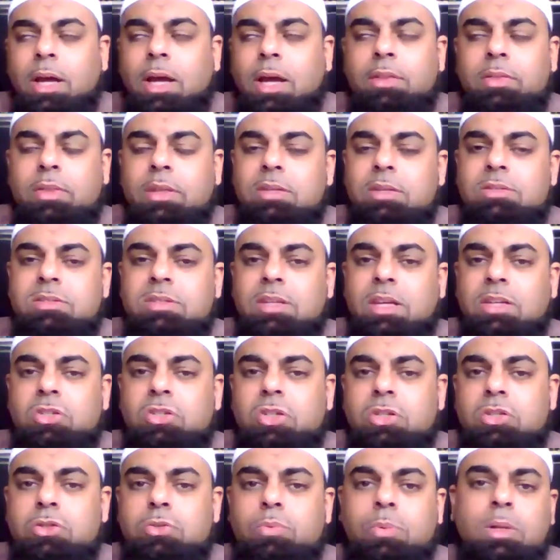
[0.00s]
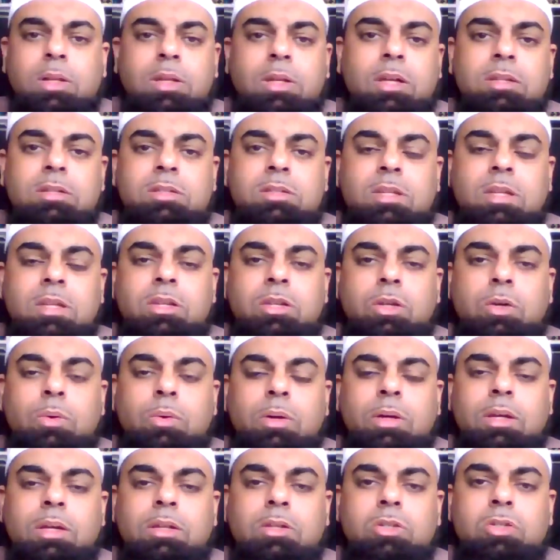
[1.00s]
And these sessions will
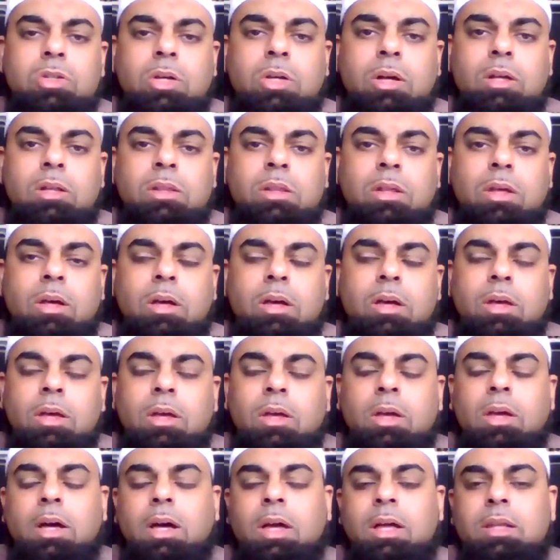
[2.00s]
continue, inshallah,